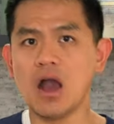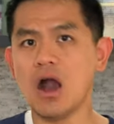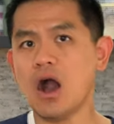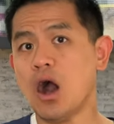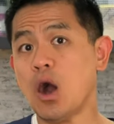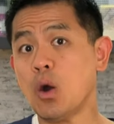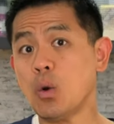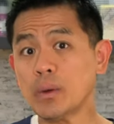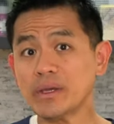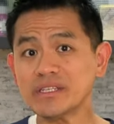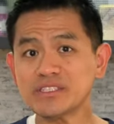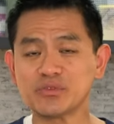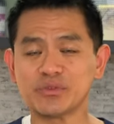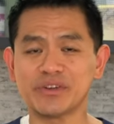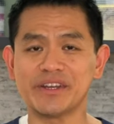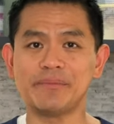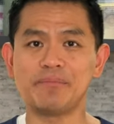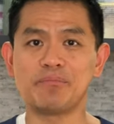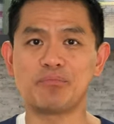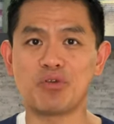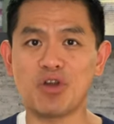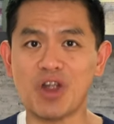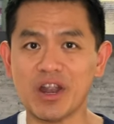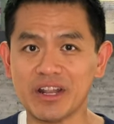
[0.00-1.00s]
Always
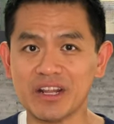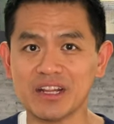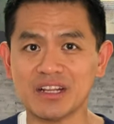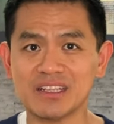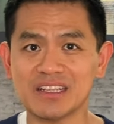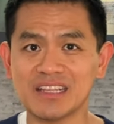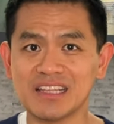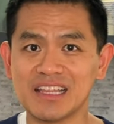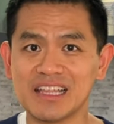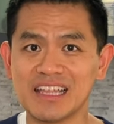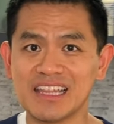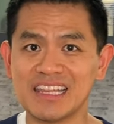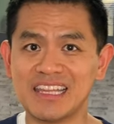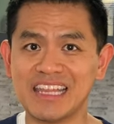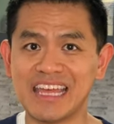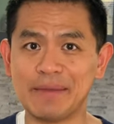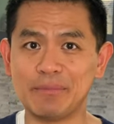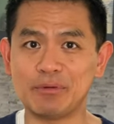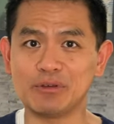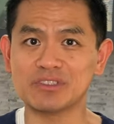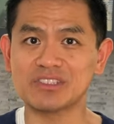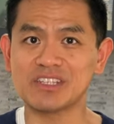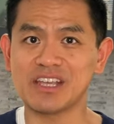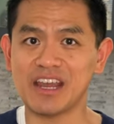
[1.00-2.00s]
read product
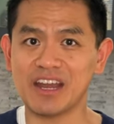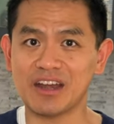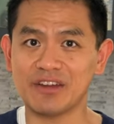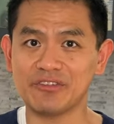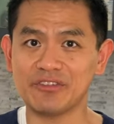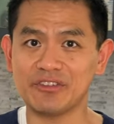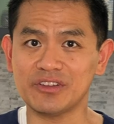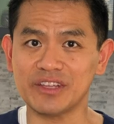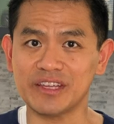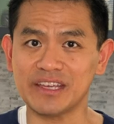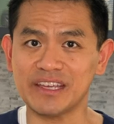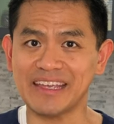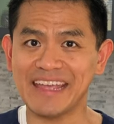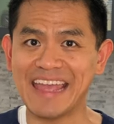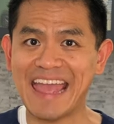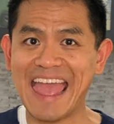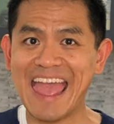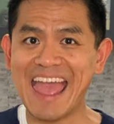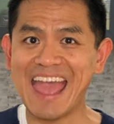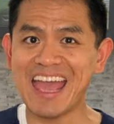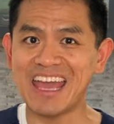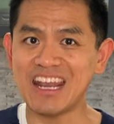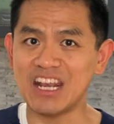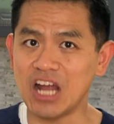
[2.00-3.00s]
labels carefully
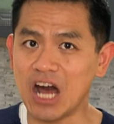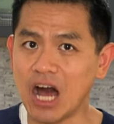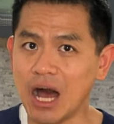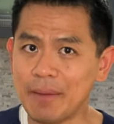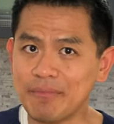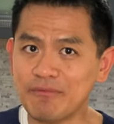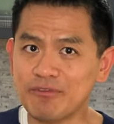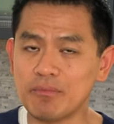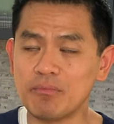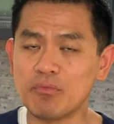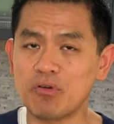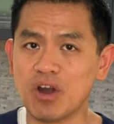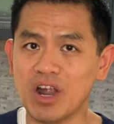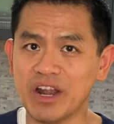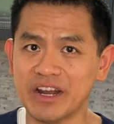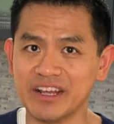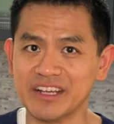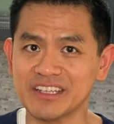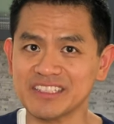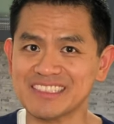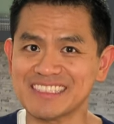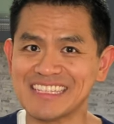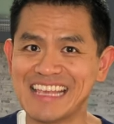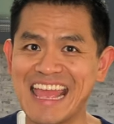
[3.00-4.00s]
and opt for
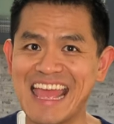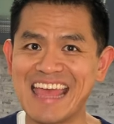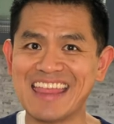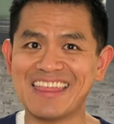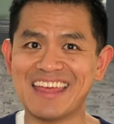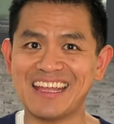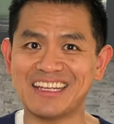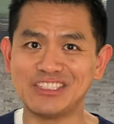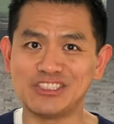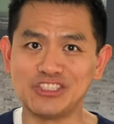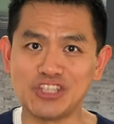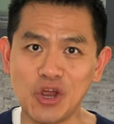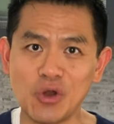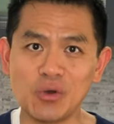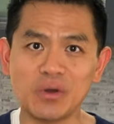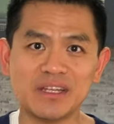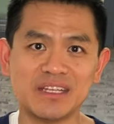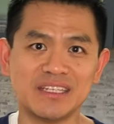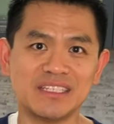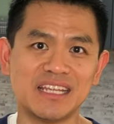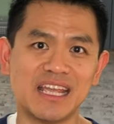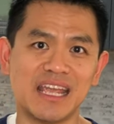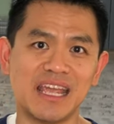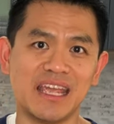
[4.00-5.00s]
products that don't
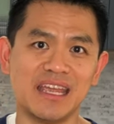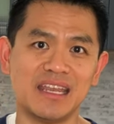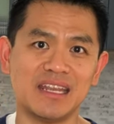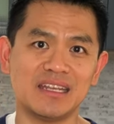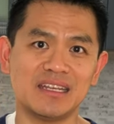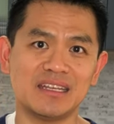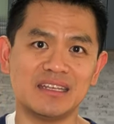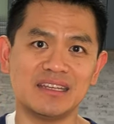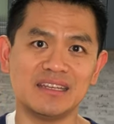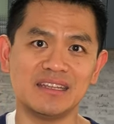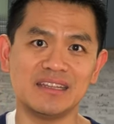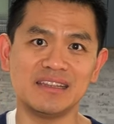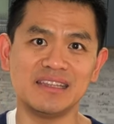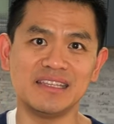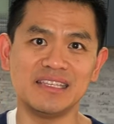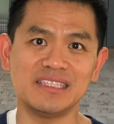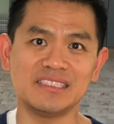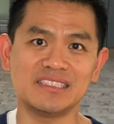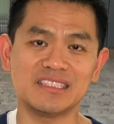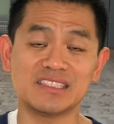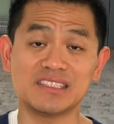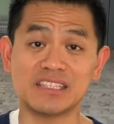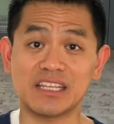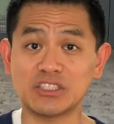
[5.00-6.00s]
contain
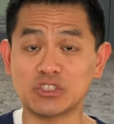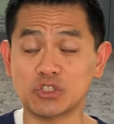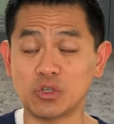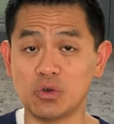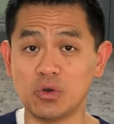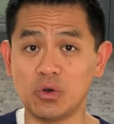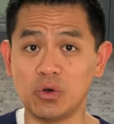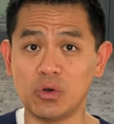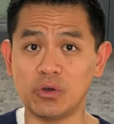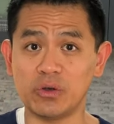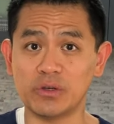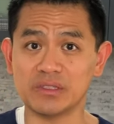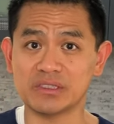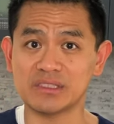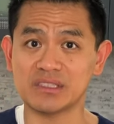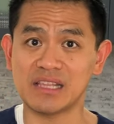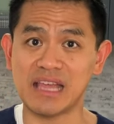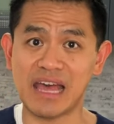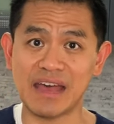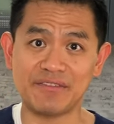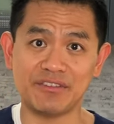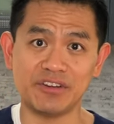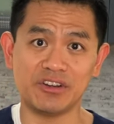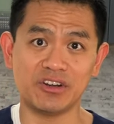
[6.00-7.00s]
these essential oils,
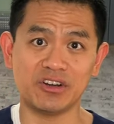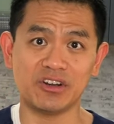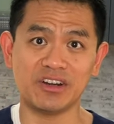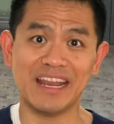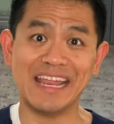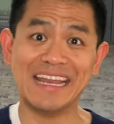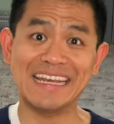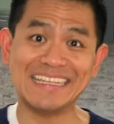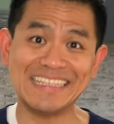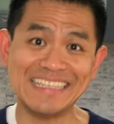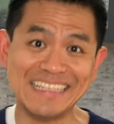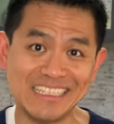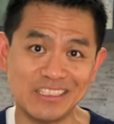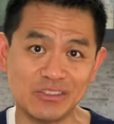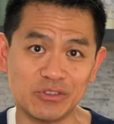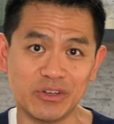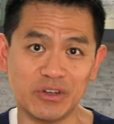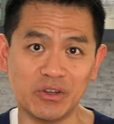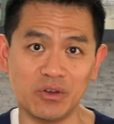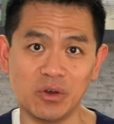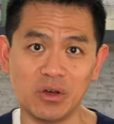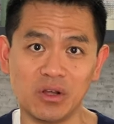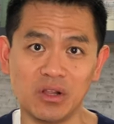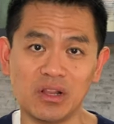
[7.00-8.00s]
lavender and tea
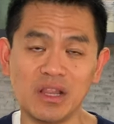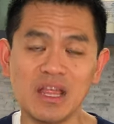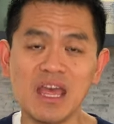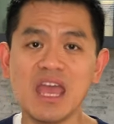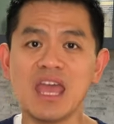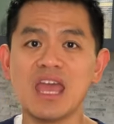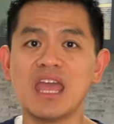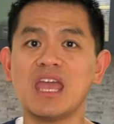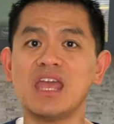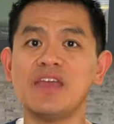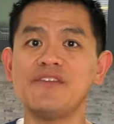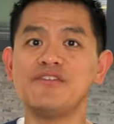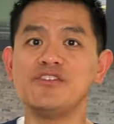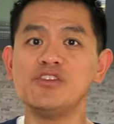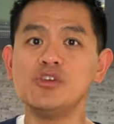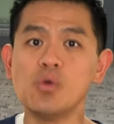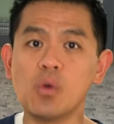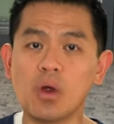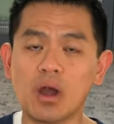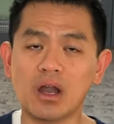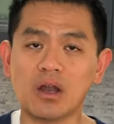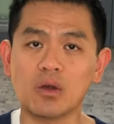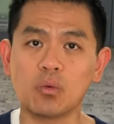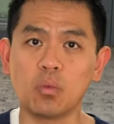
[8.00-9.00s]
tree oil, if
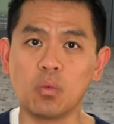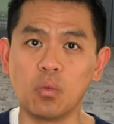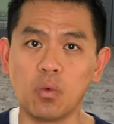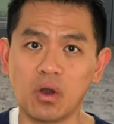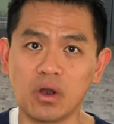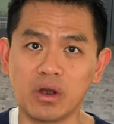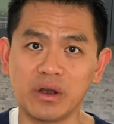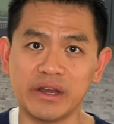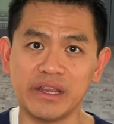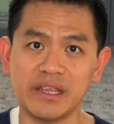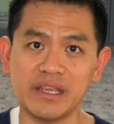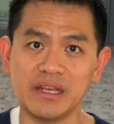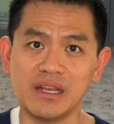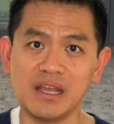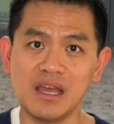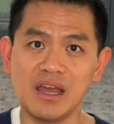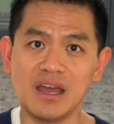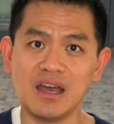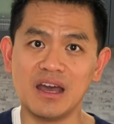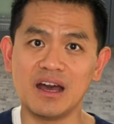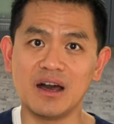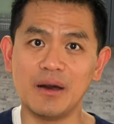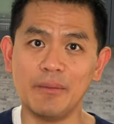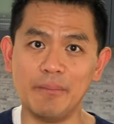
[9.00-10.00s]
you are worried
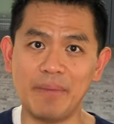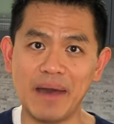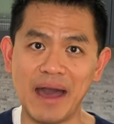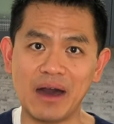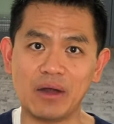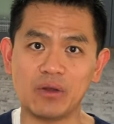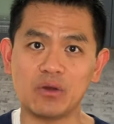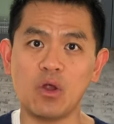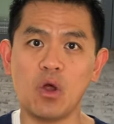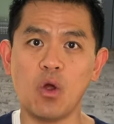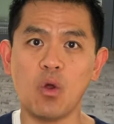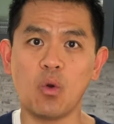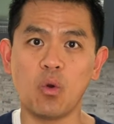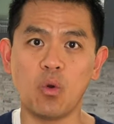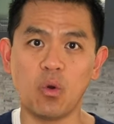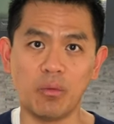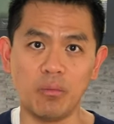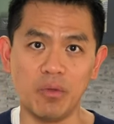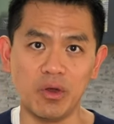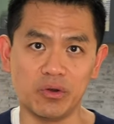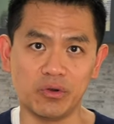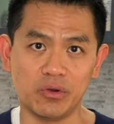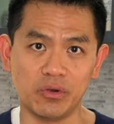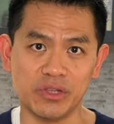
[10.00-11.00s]
about
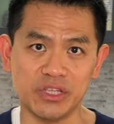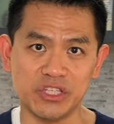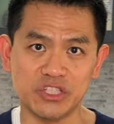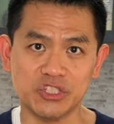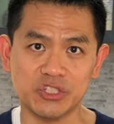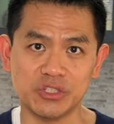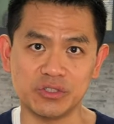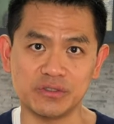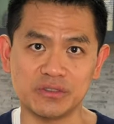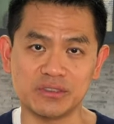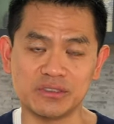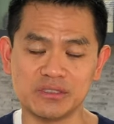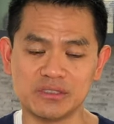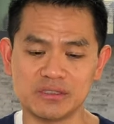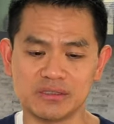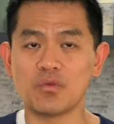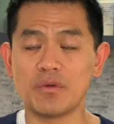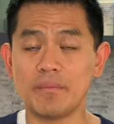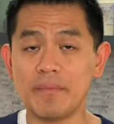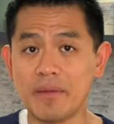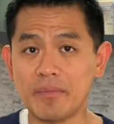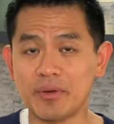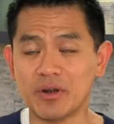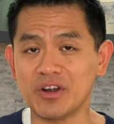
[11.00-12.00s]
hormonal issues.
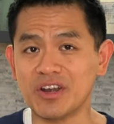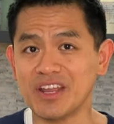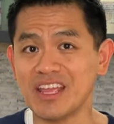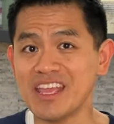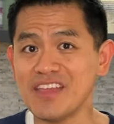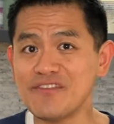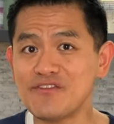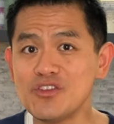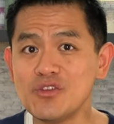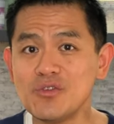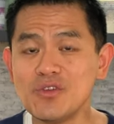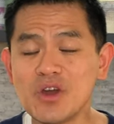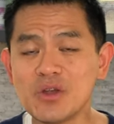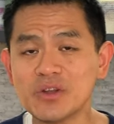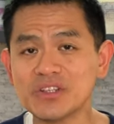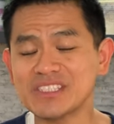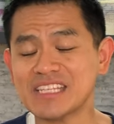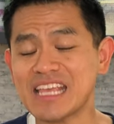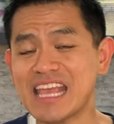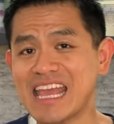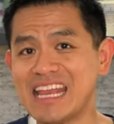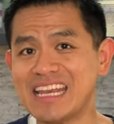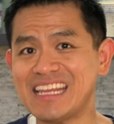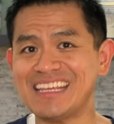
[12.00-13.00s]
Remember, if you notice
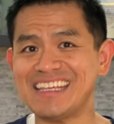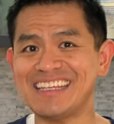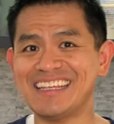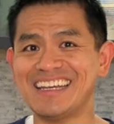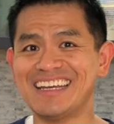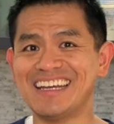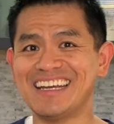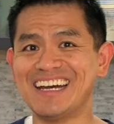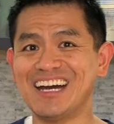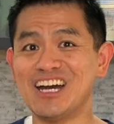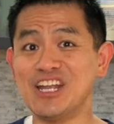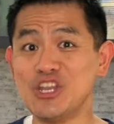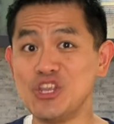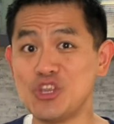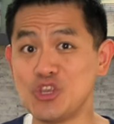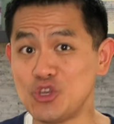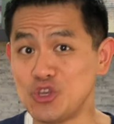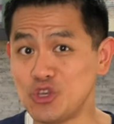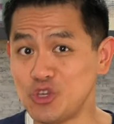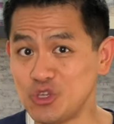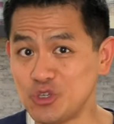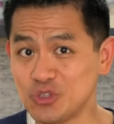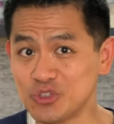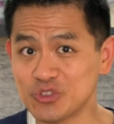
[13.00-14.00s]
any
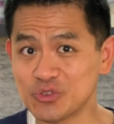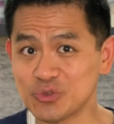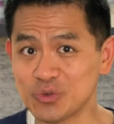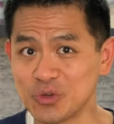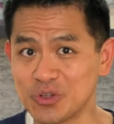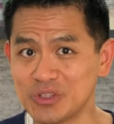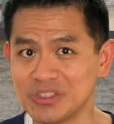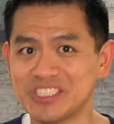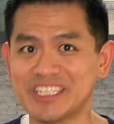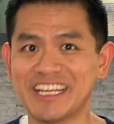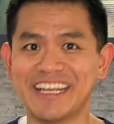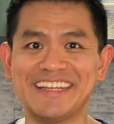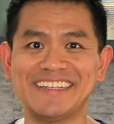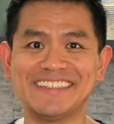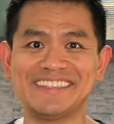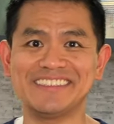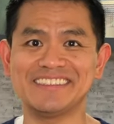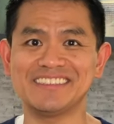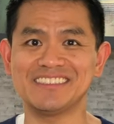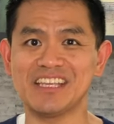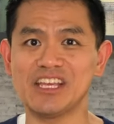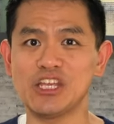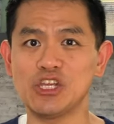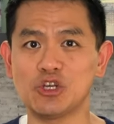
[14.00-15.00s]
unusual
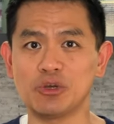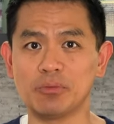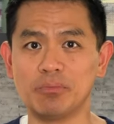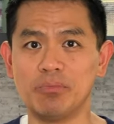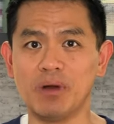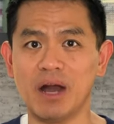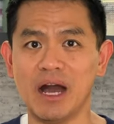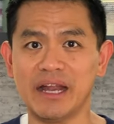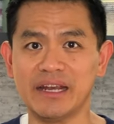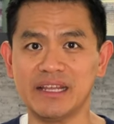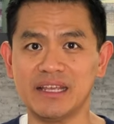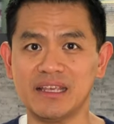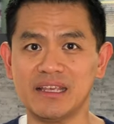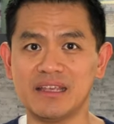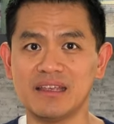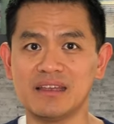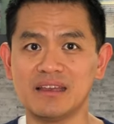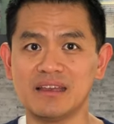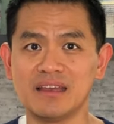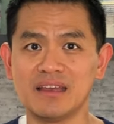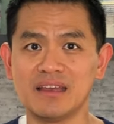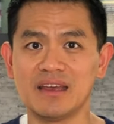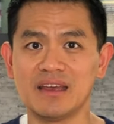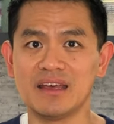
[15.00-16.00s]
changes in your body,
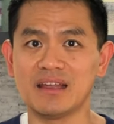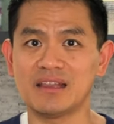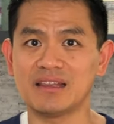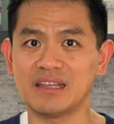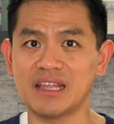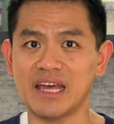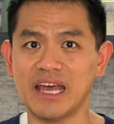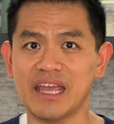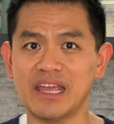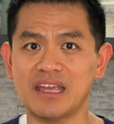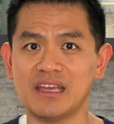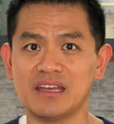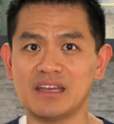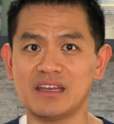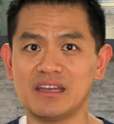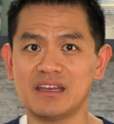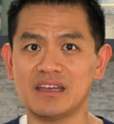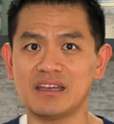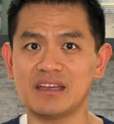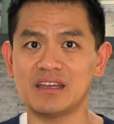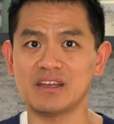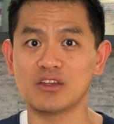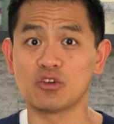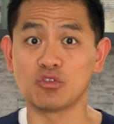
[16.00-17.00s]
like
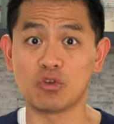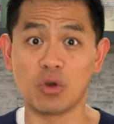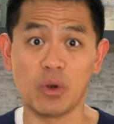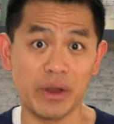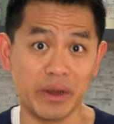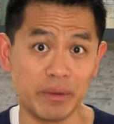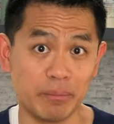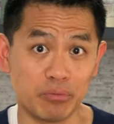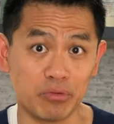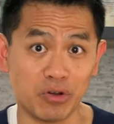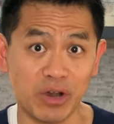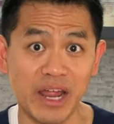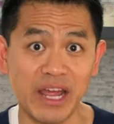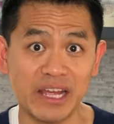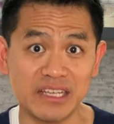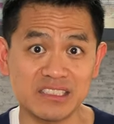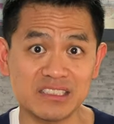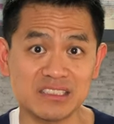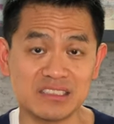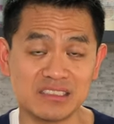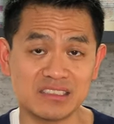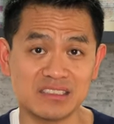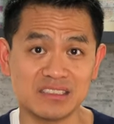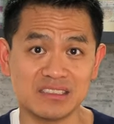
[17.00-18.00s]
growing
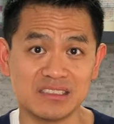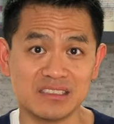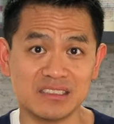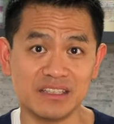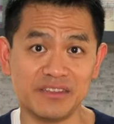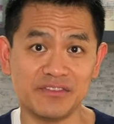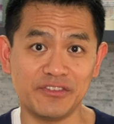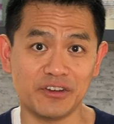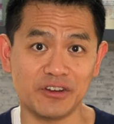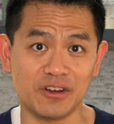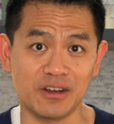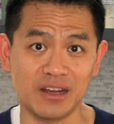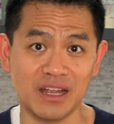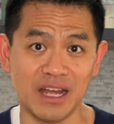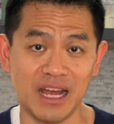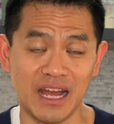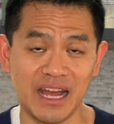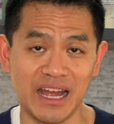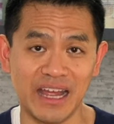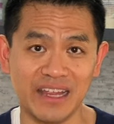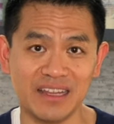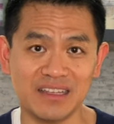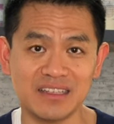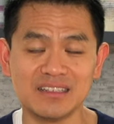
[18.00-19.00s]
breasts, if you're a
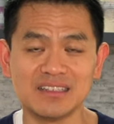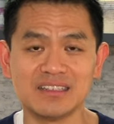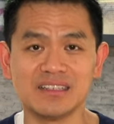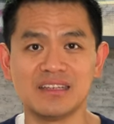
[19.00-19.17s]
guy,